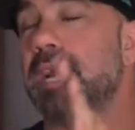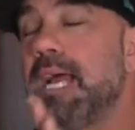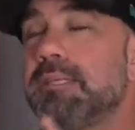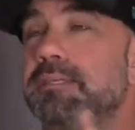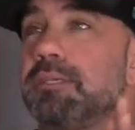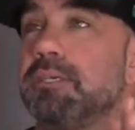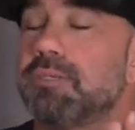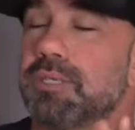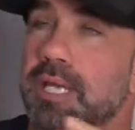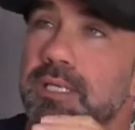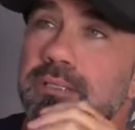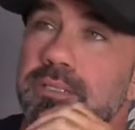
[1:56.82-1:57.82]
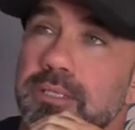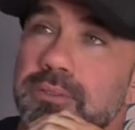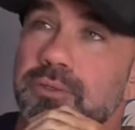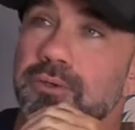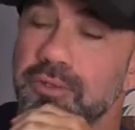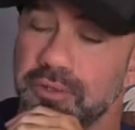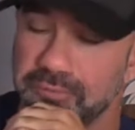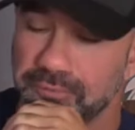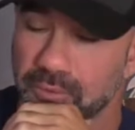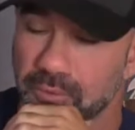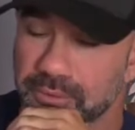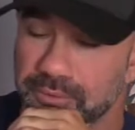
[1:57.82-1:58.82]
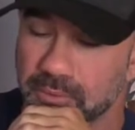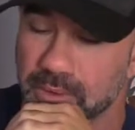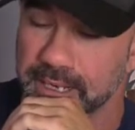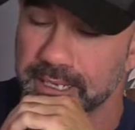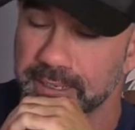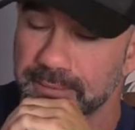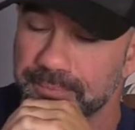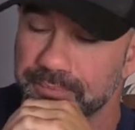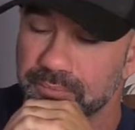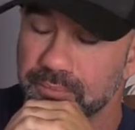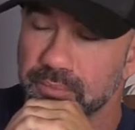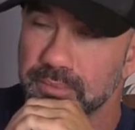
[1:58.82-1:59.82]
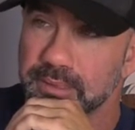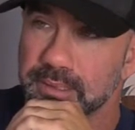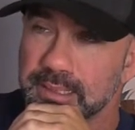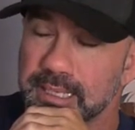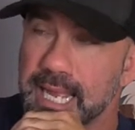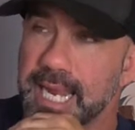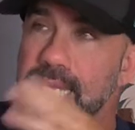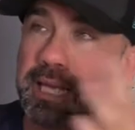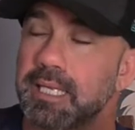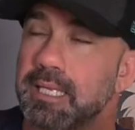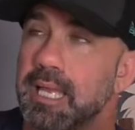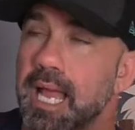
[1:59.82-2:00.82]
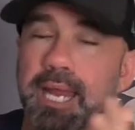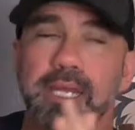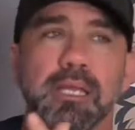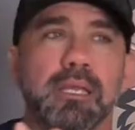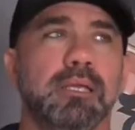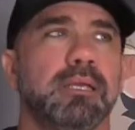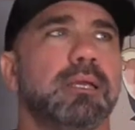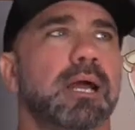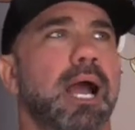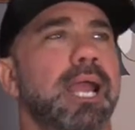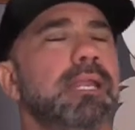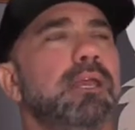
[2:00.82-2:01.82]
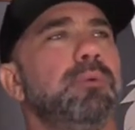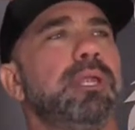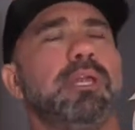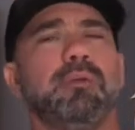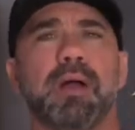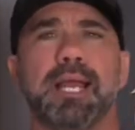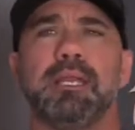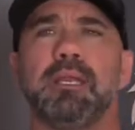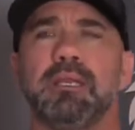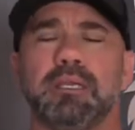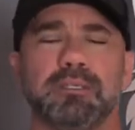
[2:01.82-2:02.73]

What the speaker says: got the Skins at 34-20. Heine Weenie Winey